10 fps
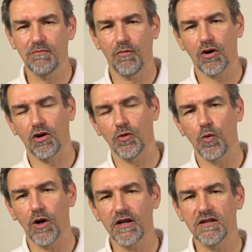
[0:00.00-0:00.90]
more
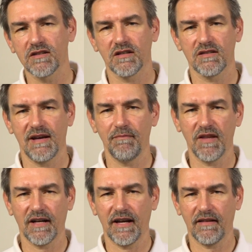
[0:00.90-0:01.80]
converters or
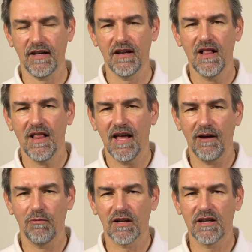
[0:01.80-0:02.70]
something like that. I
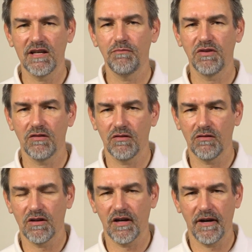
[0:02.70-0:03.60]
will keep you